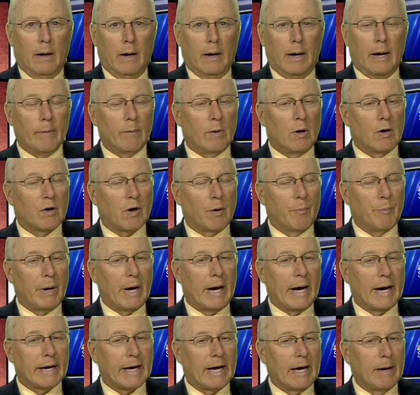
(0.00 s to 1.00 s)
And welcome
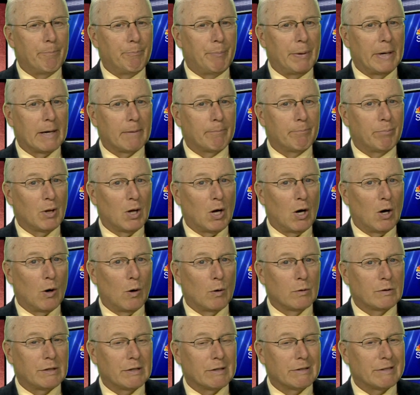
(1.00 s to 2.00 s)
back. A big
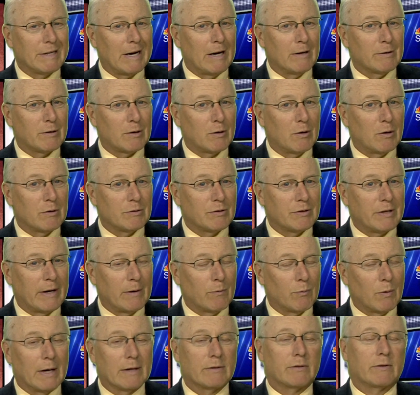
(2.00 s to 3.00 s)
blow to South Dakota
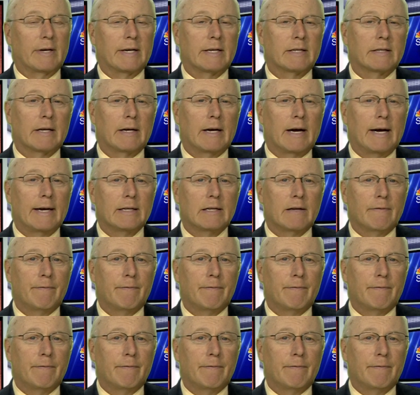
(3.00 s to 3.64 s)
State Wrestling tonight.